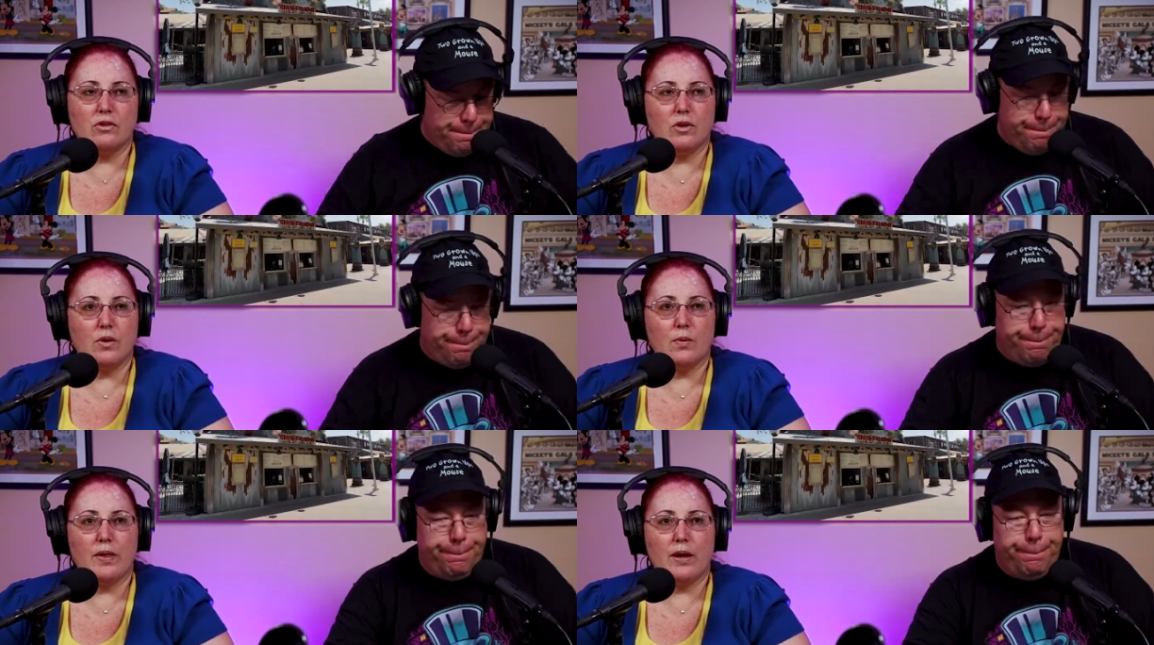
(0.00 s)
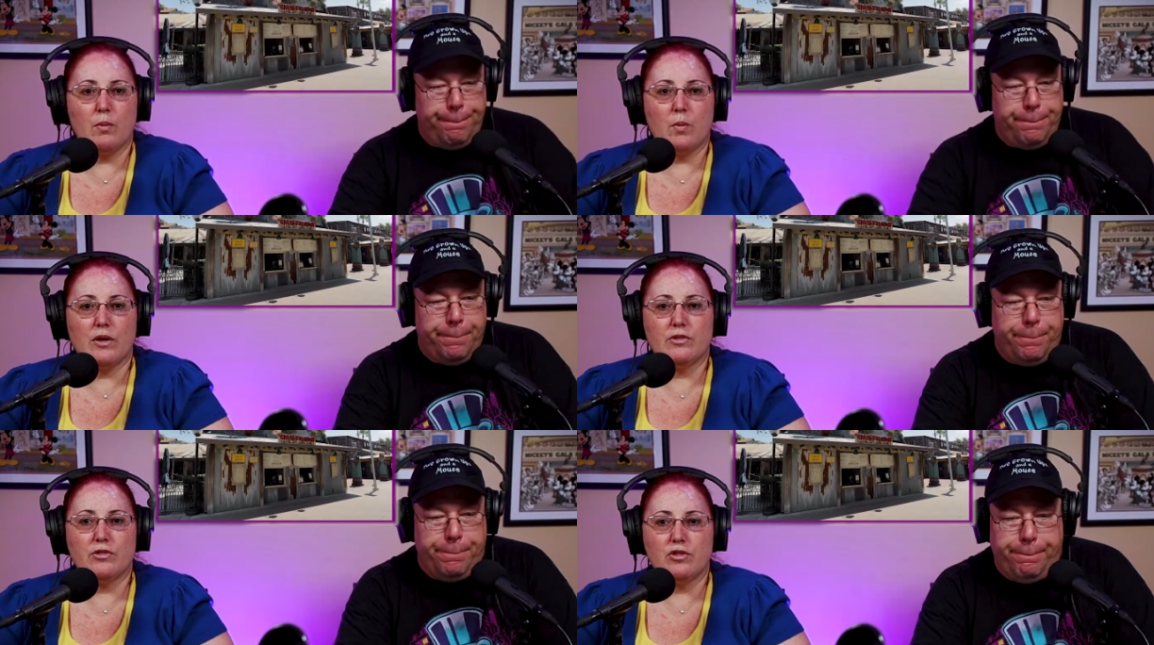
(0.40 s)
Speaker 1: You know, they
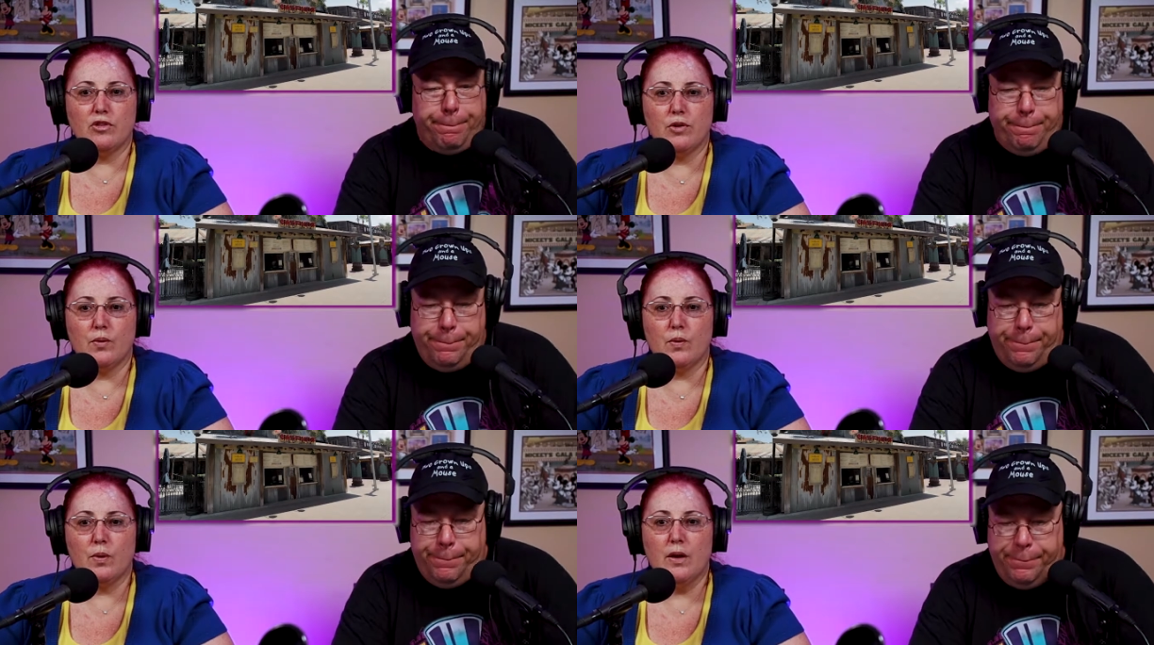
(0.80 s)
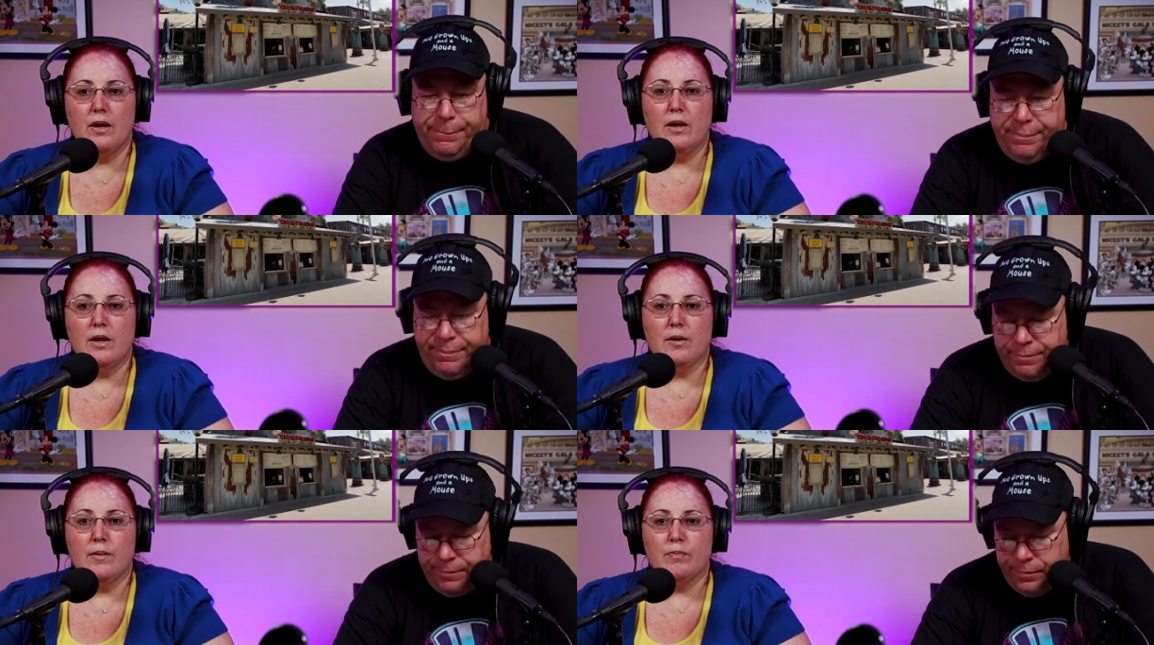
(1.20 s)
want to
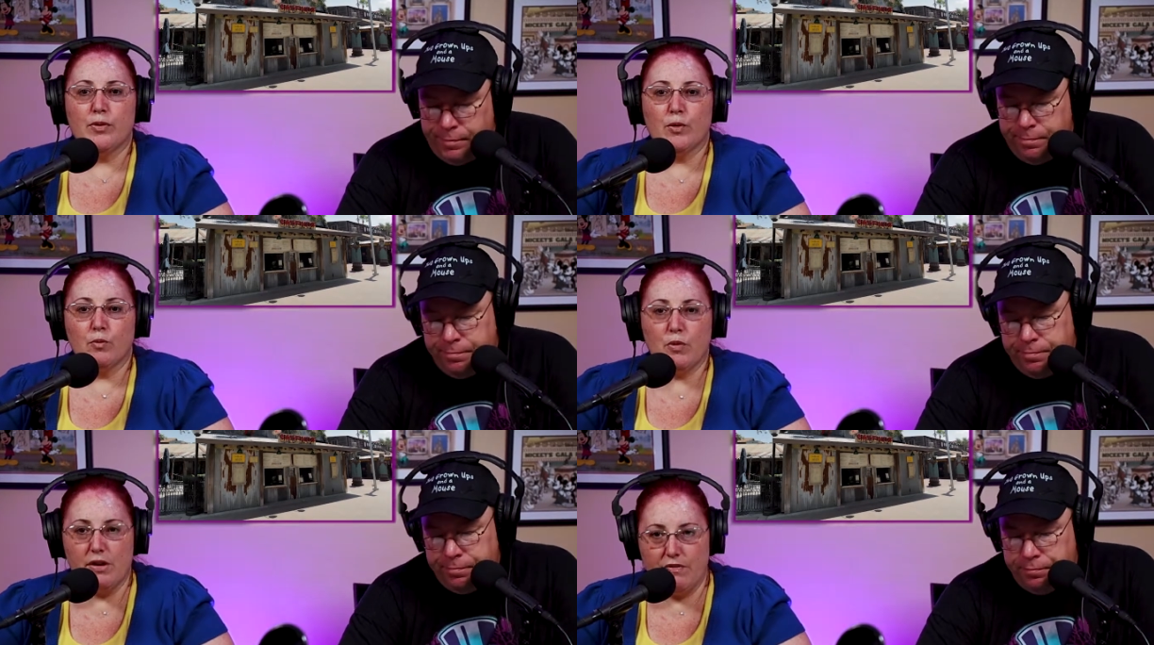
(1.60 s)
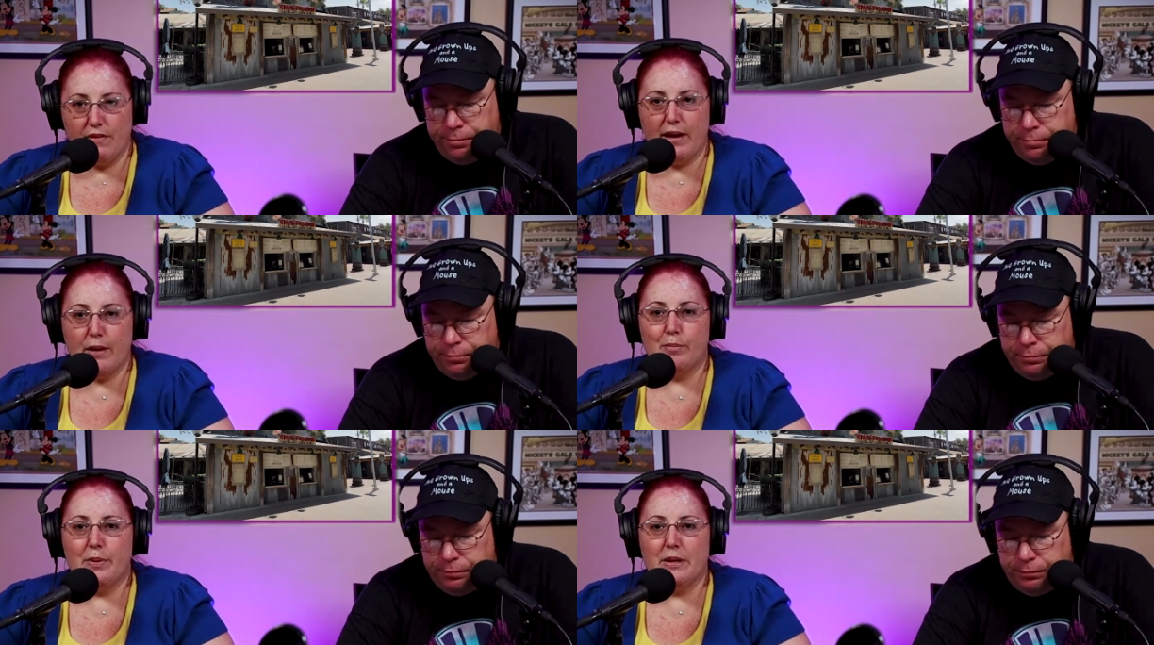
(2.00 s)

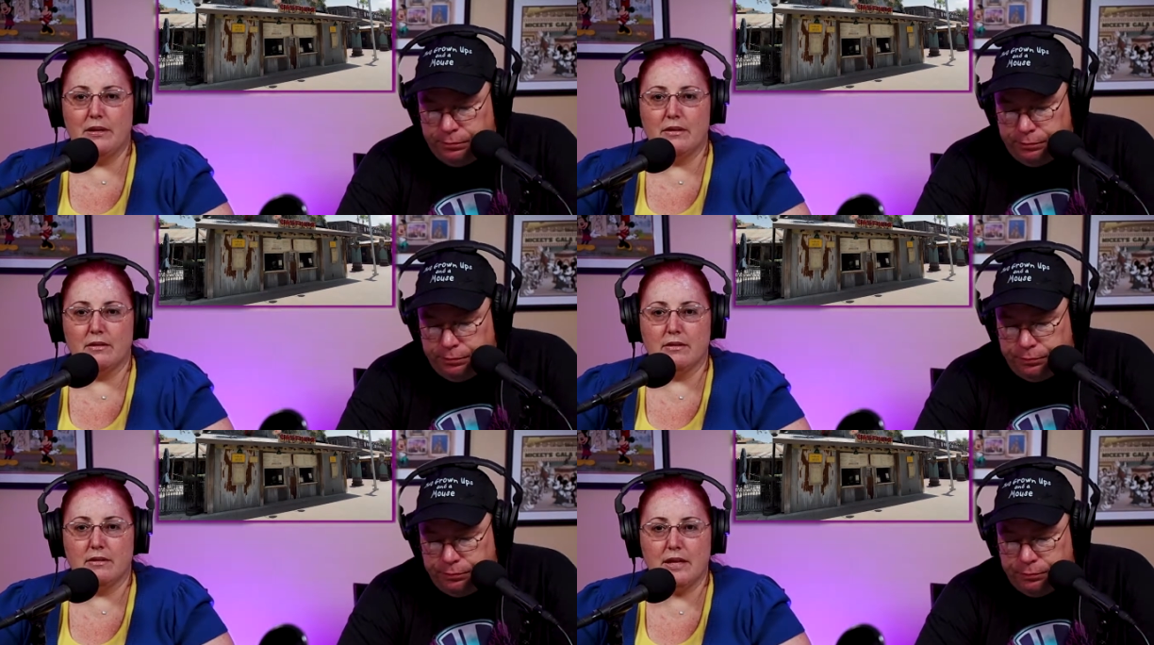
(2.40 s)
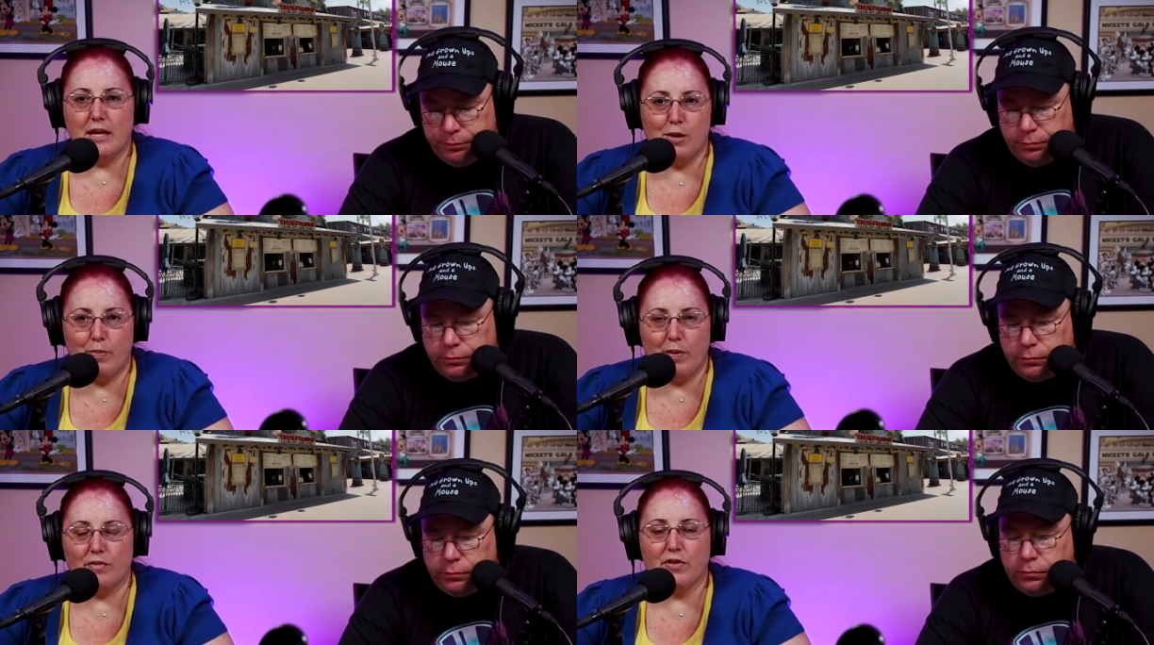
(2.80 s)
revamp it and
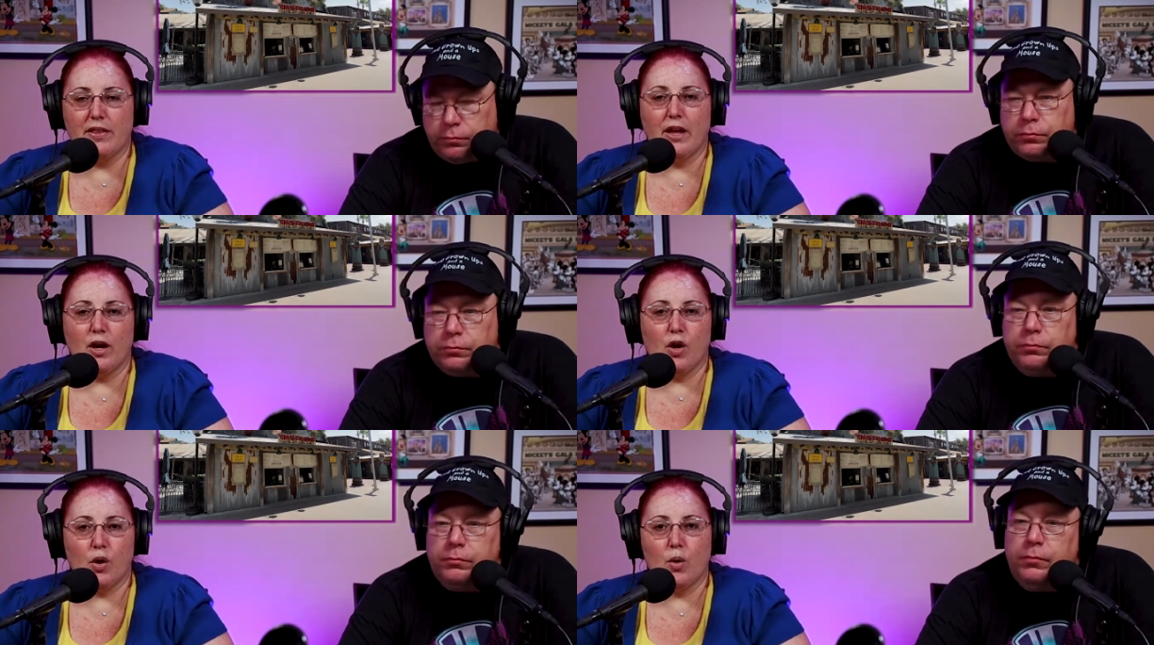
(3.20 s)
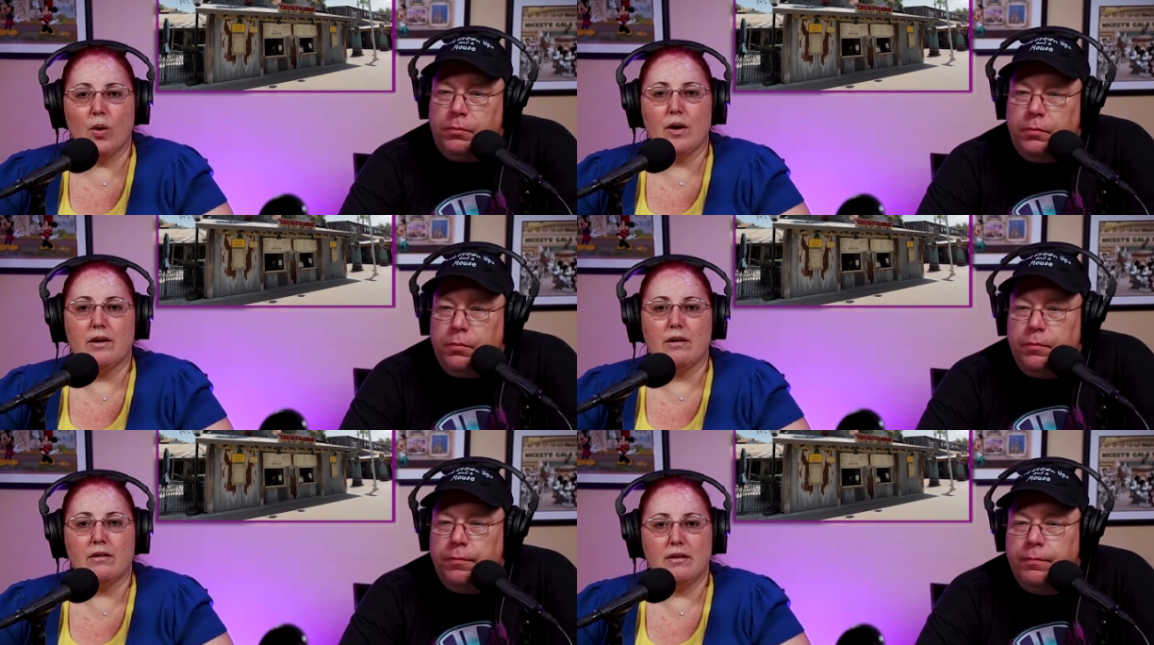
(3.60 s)
keep everything
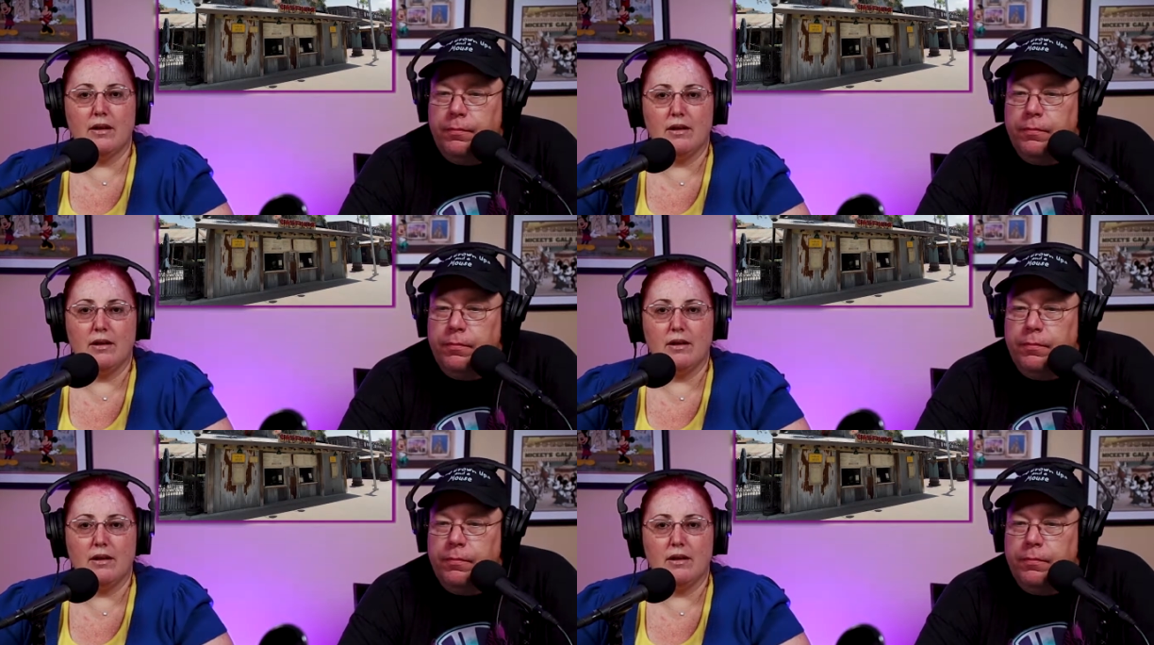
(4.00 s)
current.